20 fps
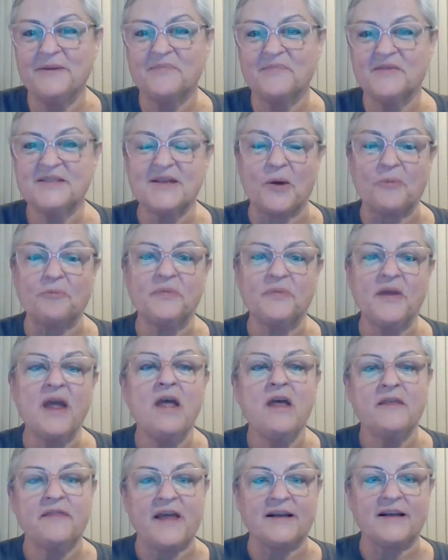So
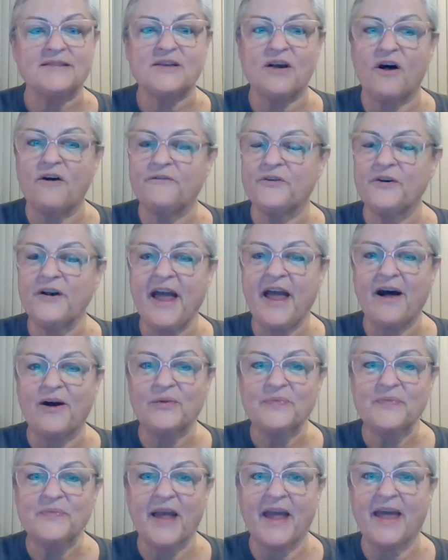that's all for
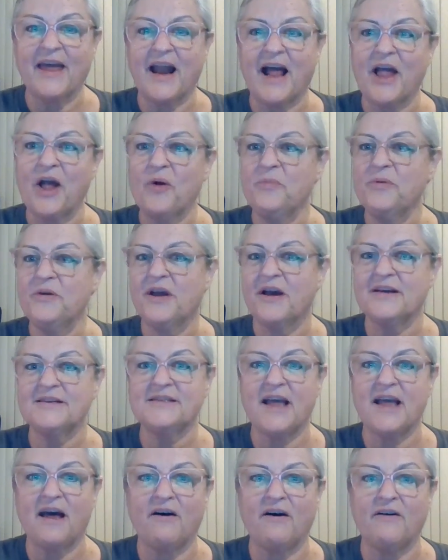now, and I hope you guys
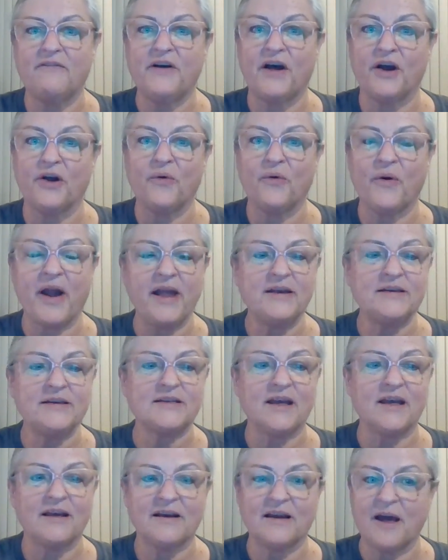have a great
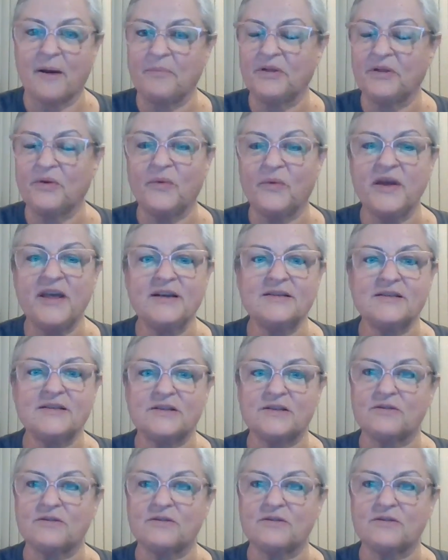couple of weeks,